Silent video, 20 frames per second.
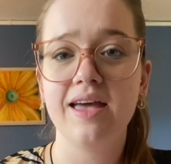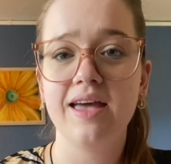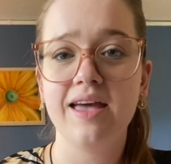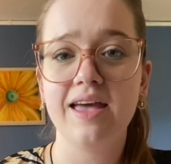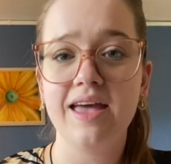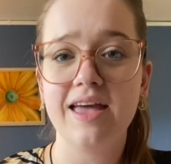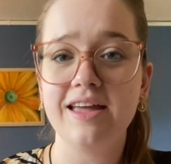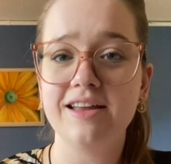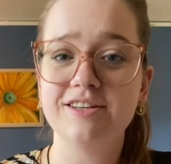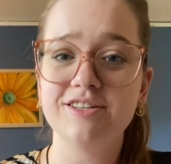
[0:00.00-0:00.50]

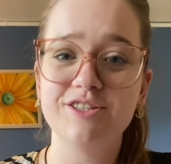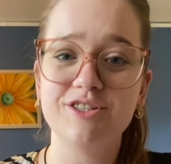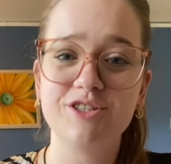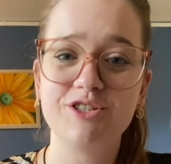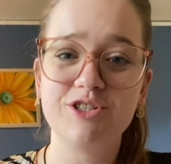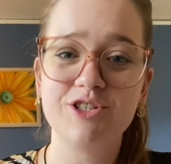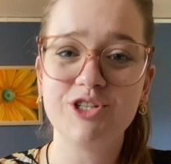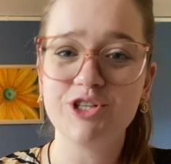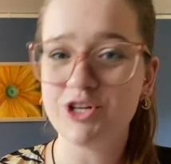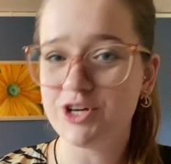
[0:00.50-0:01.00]
And
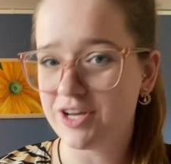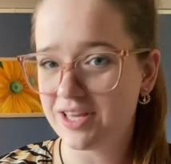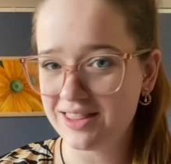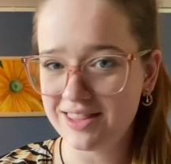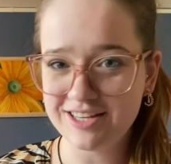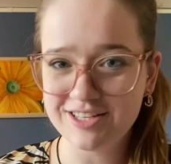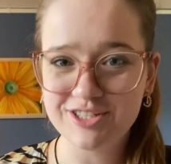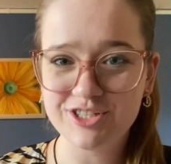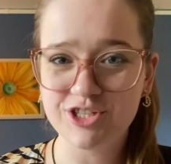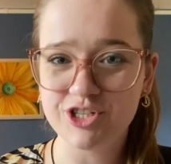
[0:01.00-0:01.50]
during
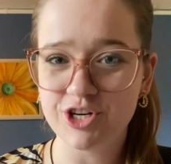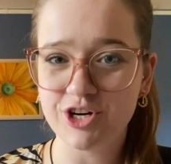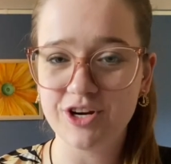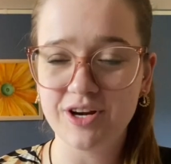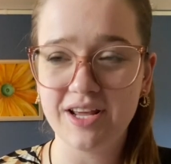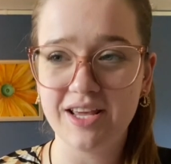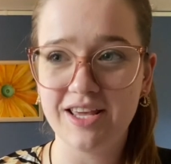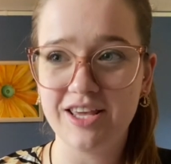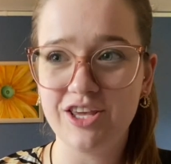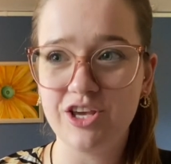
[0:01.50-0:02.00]
this
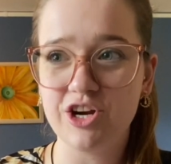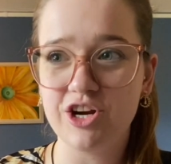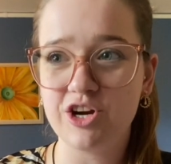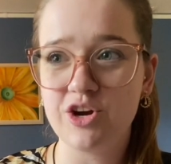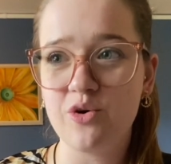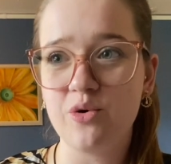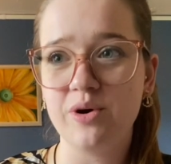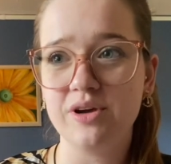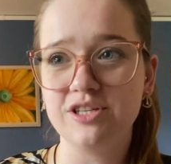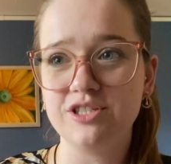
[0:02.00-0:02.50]
journey, you're
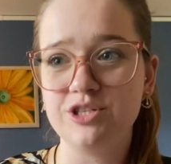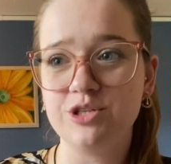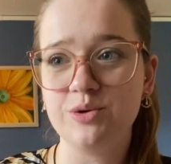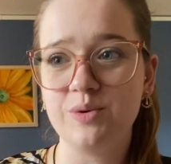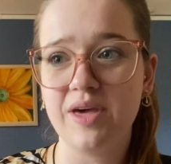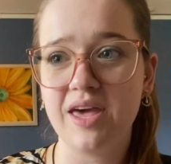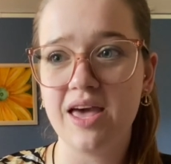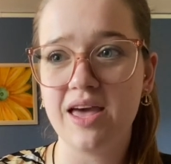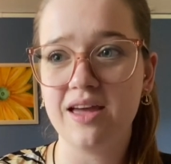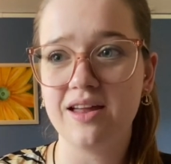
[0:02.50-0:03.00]
going to
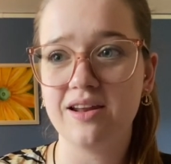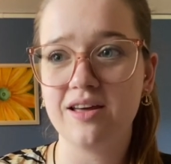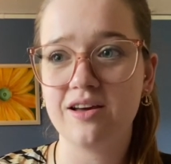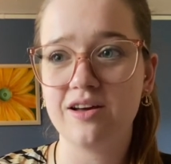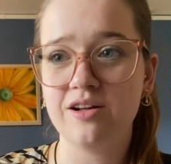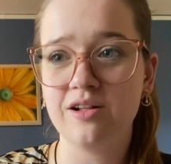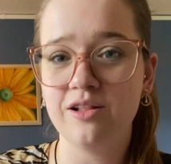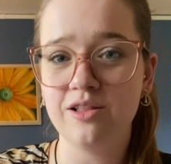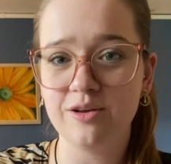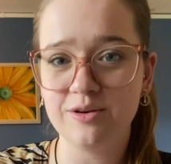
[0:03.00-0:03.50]
get
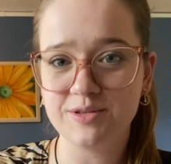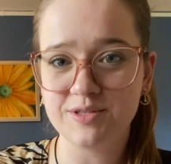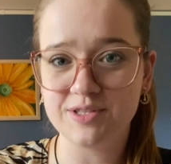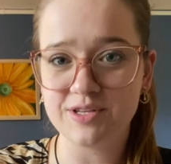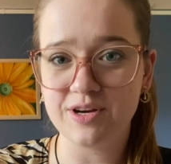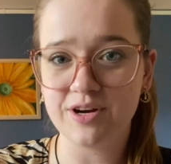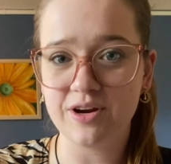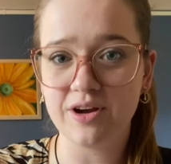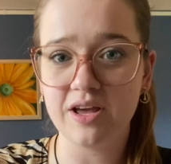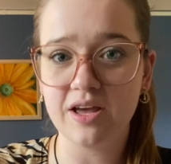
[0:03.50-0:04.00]

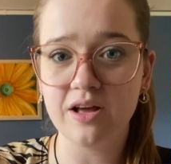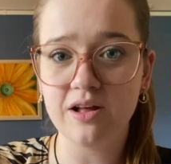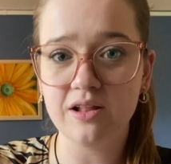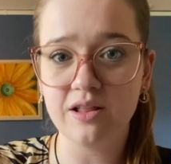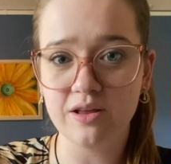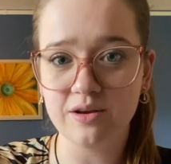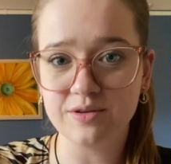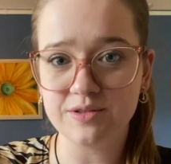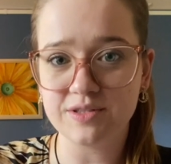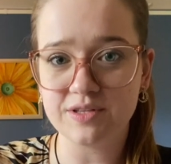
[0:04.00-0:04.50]
closer and
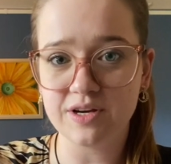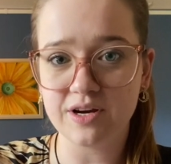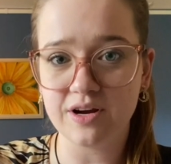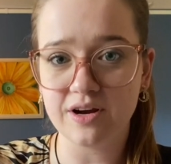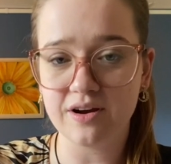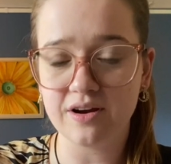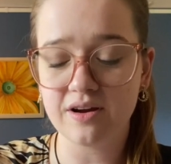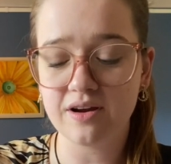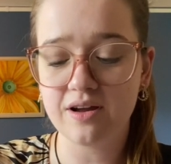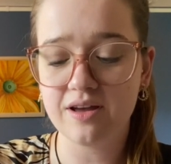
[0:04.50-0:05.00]

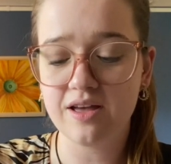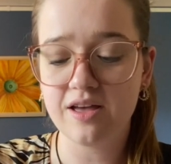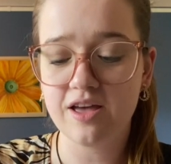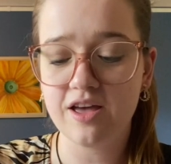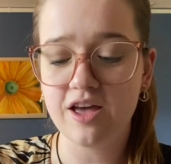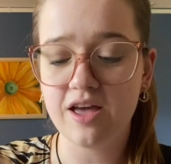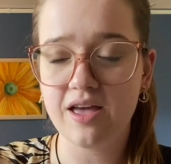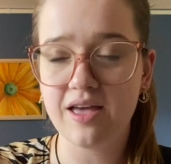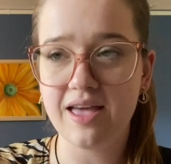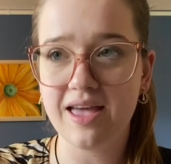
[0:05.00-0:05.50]
closer
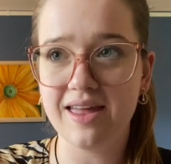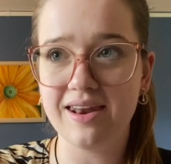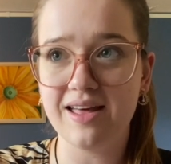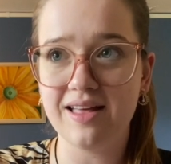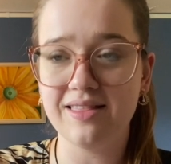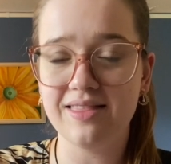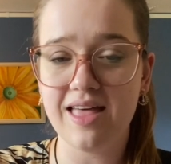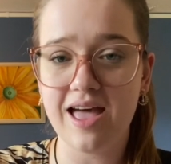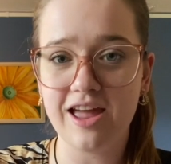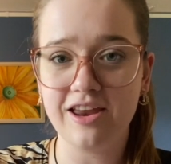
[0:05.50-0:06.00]
and
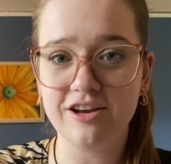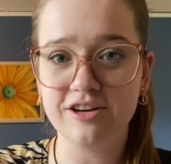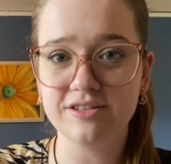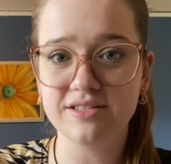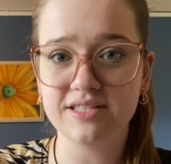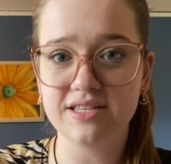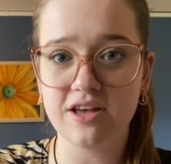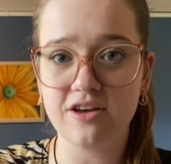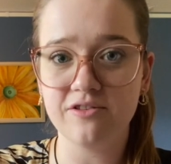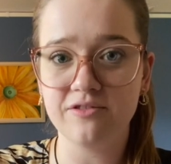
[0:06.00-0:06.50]
align
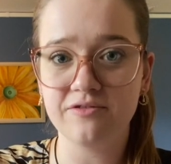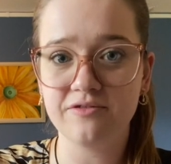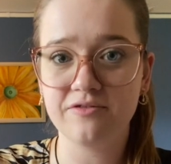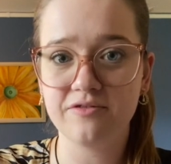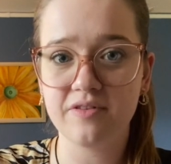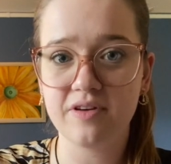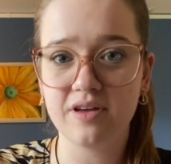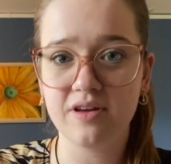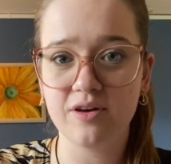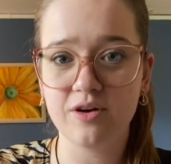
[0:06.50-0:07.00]

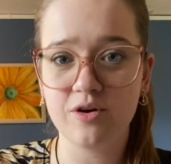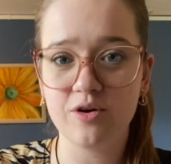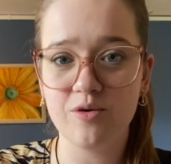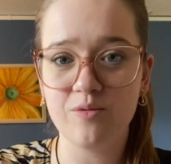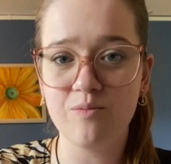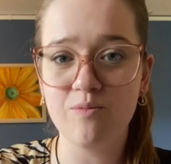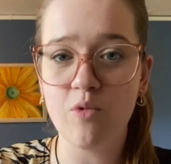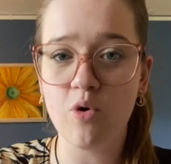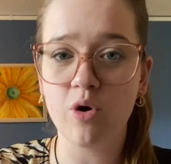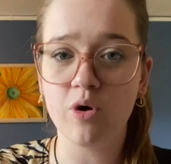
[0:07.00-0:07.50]
yourself
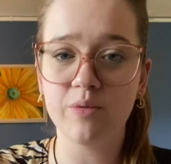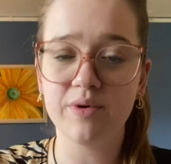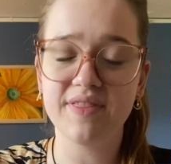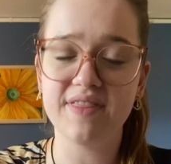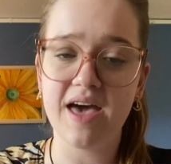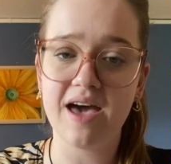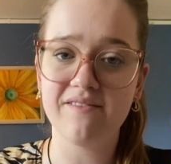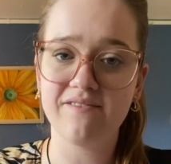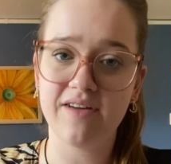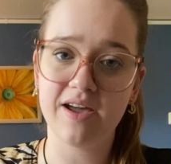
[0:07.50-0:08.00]
more with
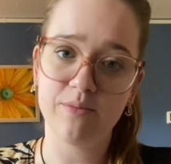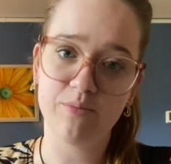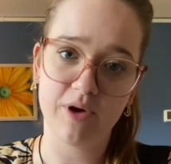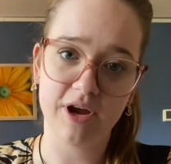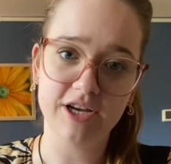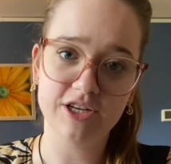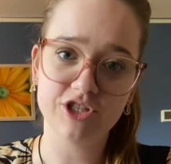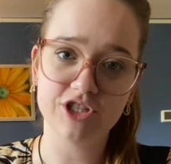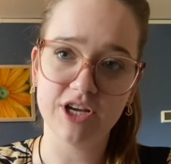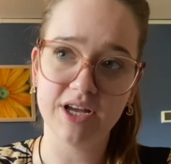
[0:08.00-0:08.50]
that
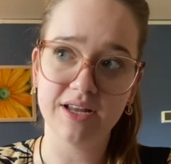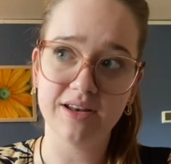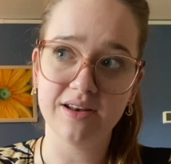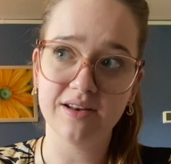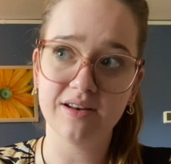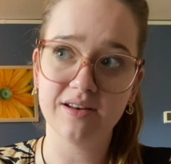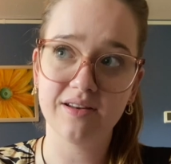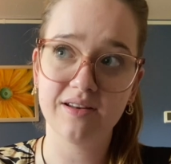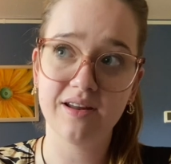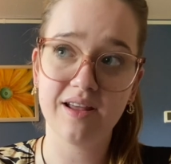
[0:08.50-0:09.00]

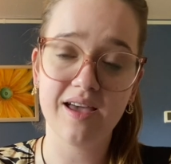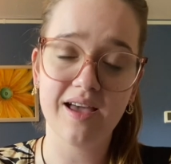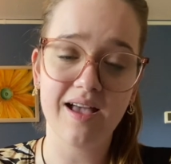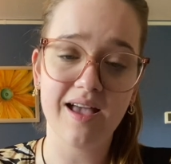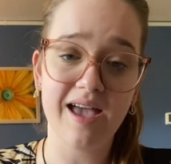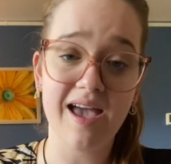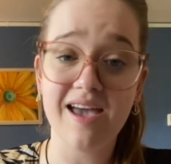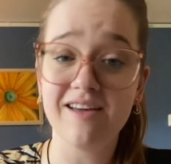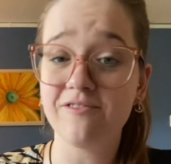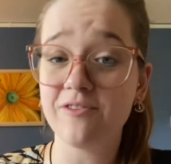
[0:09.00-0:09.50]
vibration
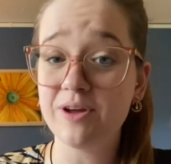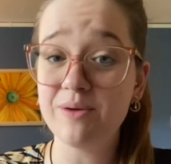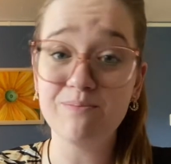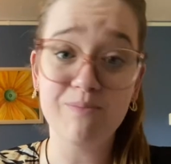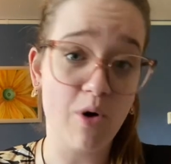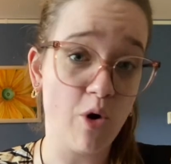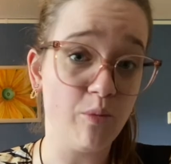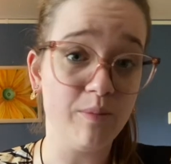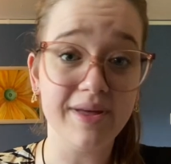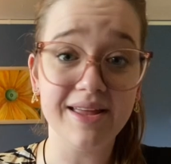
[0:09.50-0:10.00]
every
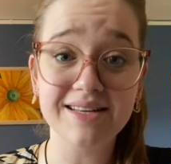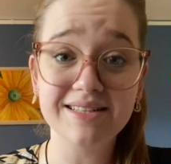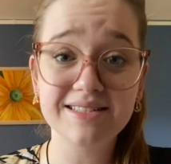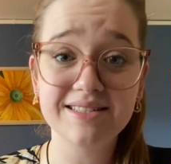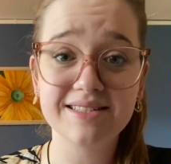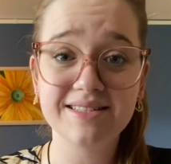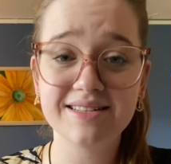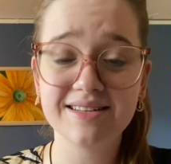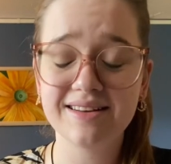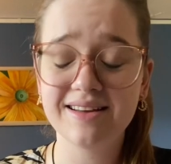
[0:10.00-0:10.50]
moment.